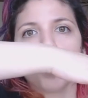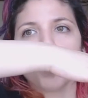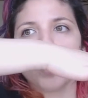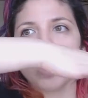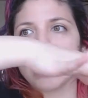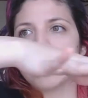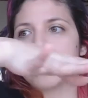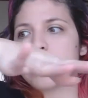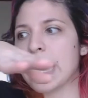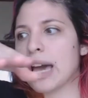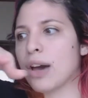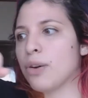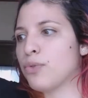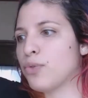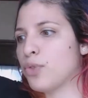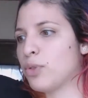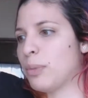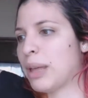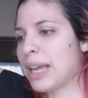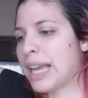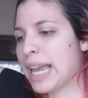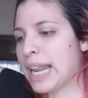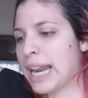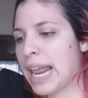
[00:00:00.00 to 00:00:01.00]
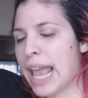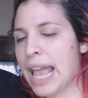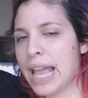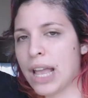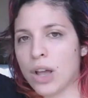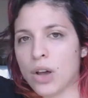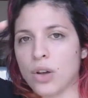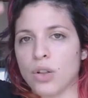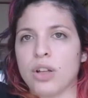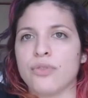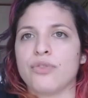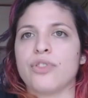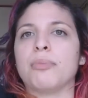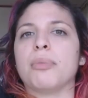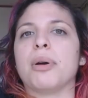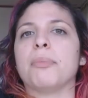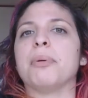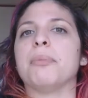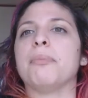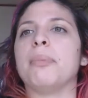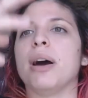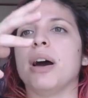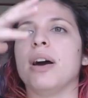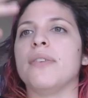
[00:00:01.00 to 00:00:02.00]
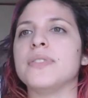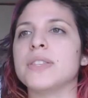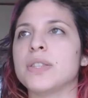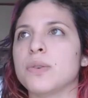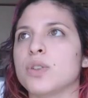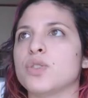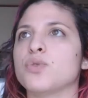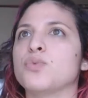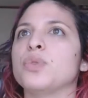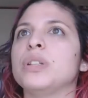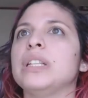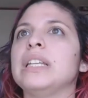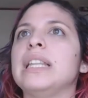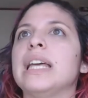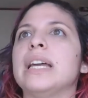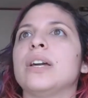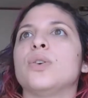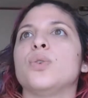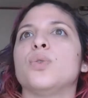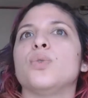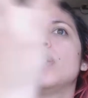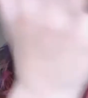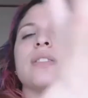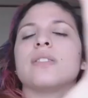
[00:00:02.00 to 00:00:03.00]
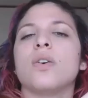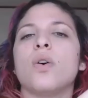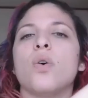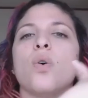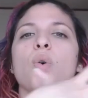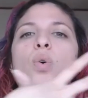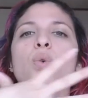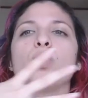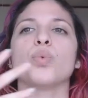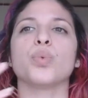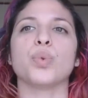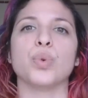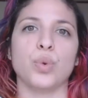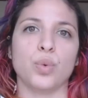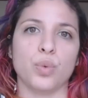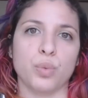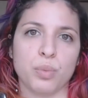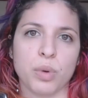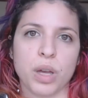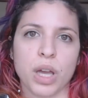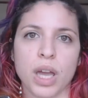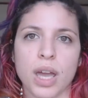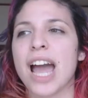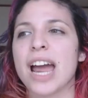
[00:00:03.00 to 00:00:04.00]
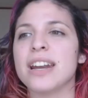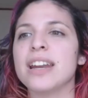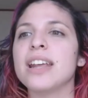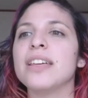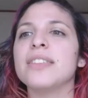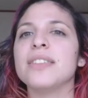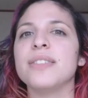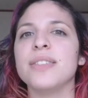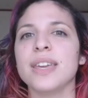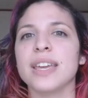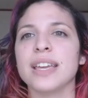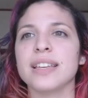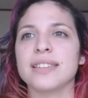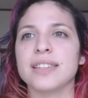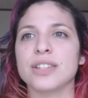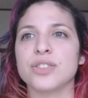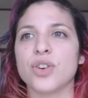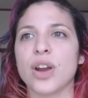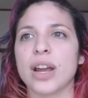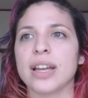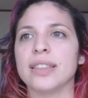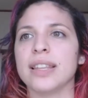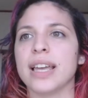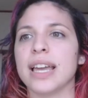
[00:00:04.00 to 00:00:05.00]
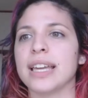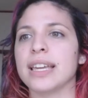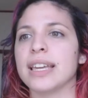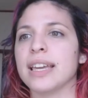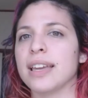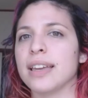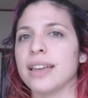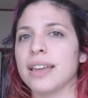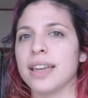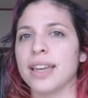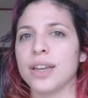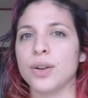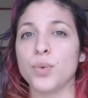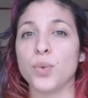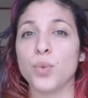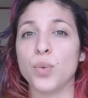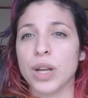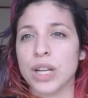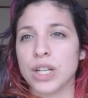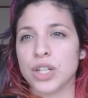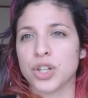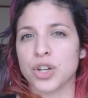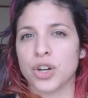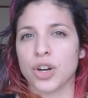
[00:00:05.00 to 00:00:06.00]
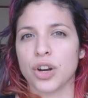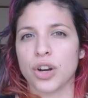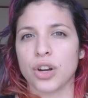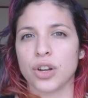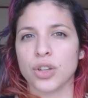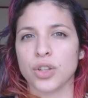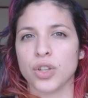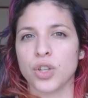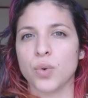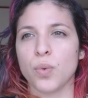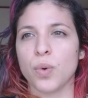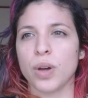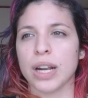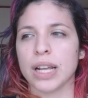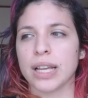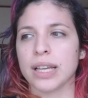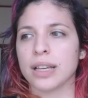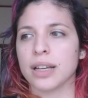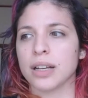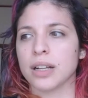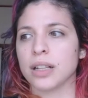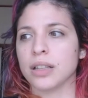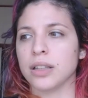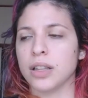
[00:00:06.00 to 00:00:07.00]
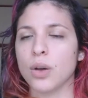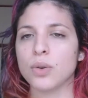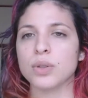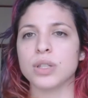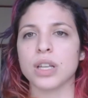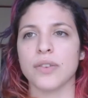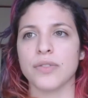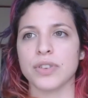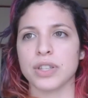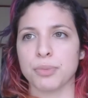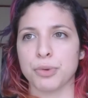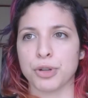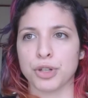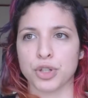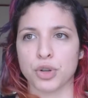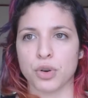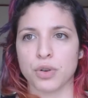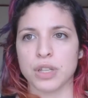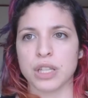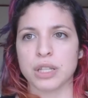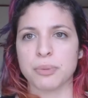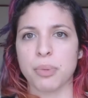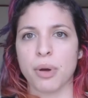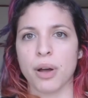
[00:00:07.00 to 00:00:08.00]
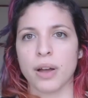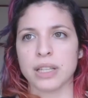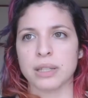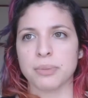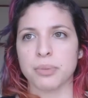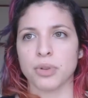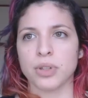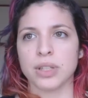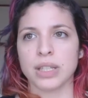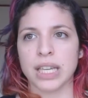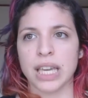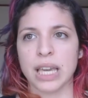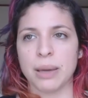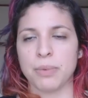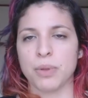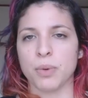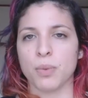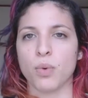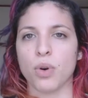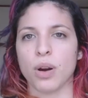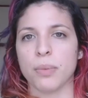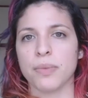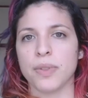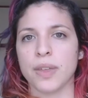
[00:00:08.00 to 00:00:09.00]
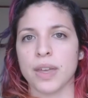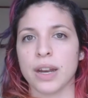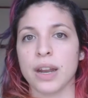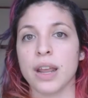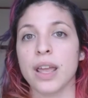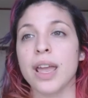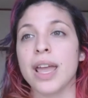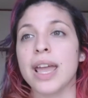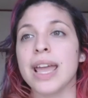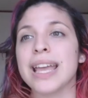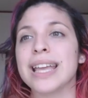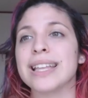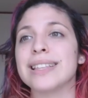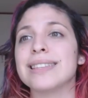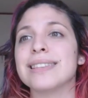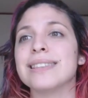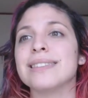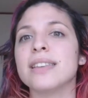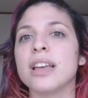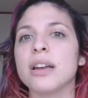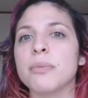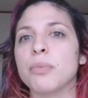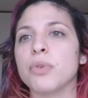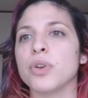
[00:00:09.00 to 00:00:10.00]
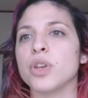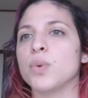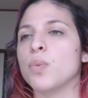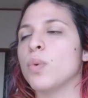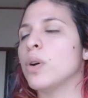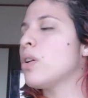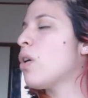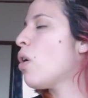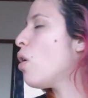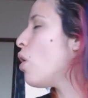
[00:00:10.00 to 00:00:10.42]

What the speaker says: cooling down from like an angle from up above, so it's really like cooling the whole room. Another thing is to try and like In winter, you want to close off as much doors as possible to keep the warmth in. In summer, you